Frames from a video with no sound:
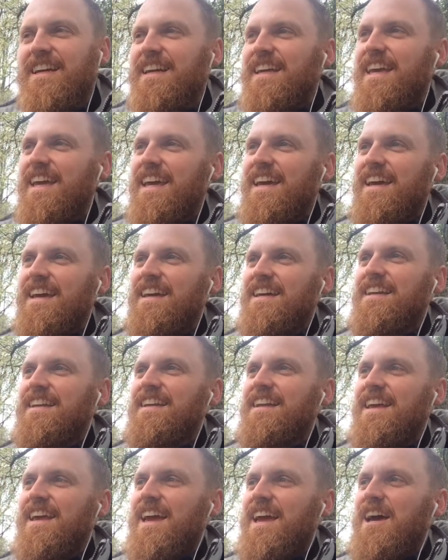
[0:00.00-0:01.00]

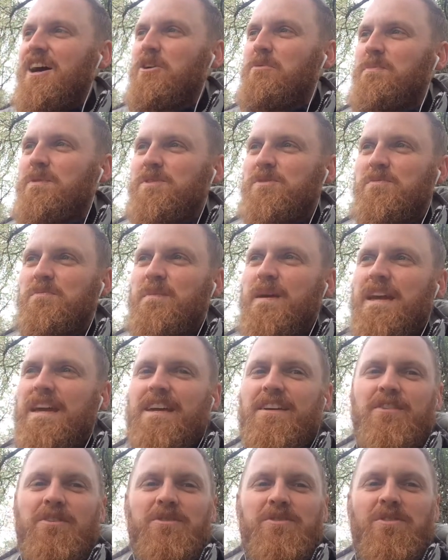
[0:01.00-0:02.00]
can help us
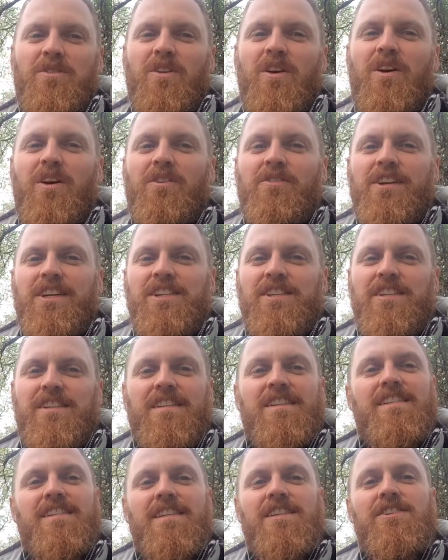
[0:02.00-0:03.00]
make those
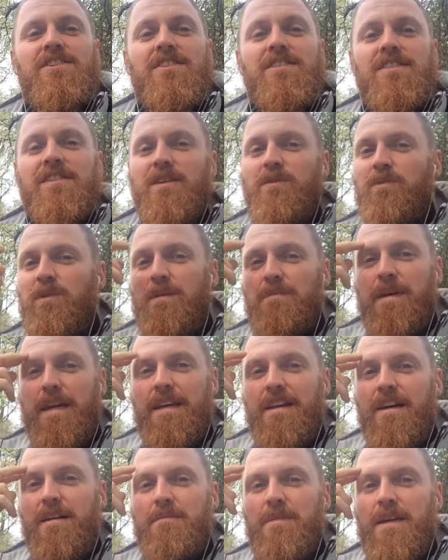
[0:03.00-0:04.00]
long-reaching decisions that we
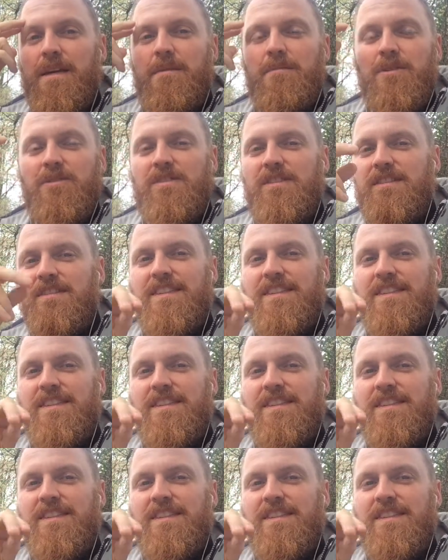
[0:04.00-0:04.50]
may not be able to